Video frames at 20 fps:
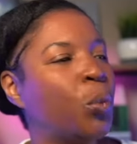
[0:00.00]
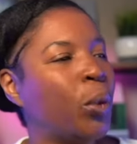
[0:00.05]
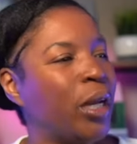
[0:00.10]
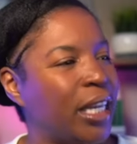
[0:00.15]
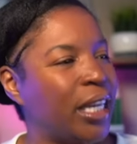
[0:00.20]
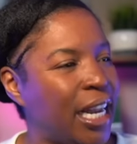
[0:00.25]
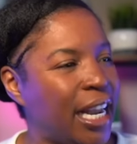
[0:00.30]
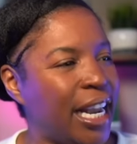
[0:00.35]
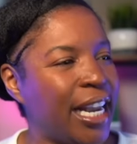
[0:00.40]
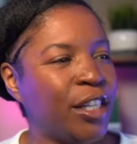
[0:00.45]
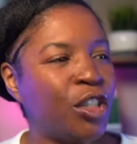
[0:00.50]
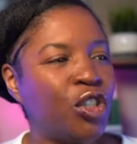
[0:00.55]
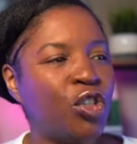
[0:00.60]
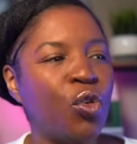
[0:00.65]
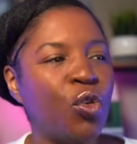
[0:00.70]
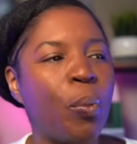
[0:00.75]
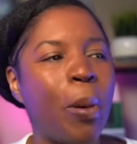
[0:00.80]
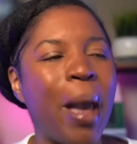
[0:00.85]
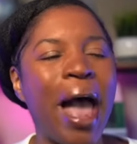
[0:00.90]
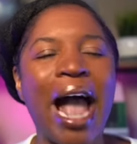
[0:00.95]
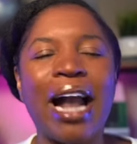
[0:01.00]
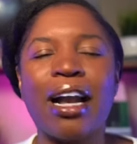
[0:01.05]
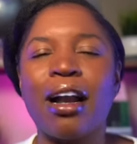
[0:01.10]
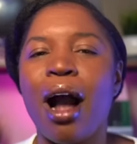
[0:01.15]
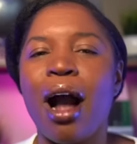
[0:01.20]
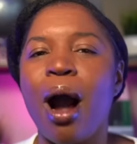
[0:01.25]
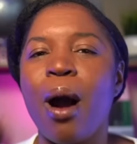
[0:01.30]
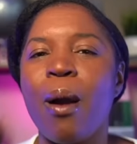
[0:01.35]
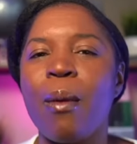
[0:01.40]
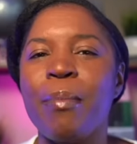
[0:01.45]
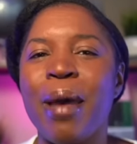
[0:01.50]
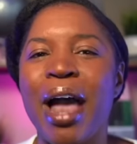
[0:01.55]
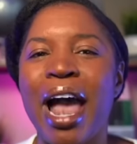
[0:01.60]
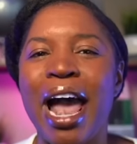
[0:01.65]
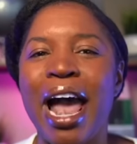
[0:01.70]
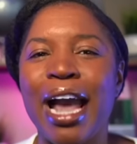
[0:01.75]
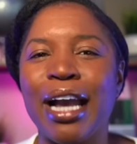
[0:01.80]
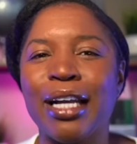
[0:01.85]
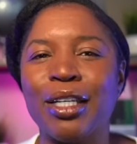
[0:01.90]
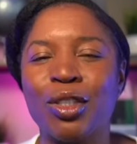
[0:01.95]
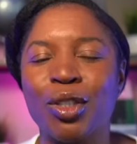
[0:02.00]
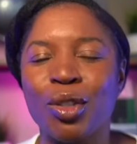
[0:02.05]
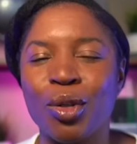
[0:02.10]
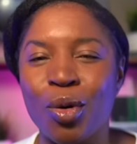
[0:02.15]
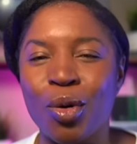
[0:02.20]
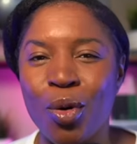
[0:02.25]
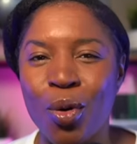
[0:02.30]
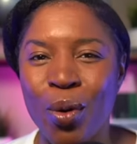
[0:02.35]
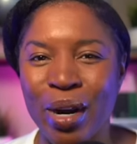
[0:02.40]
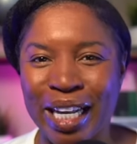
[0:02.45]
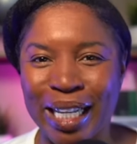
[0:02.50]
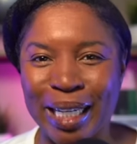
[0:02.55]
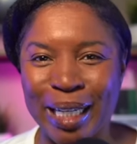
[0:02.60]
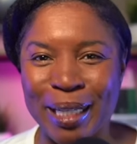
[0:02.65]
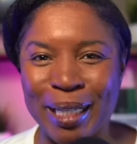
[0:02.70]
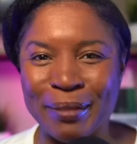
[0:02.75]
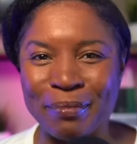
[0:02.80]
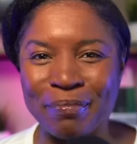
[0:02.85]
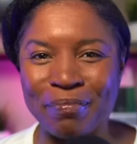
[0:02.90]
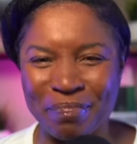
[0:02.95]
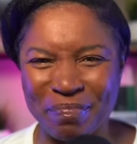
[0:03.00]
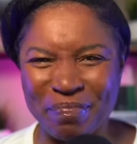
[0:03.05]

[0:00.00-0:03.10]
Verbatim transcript: We need to pack our bags quickly.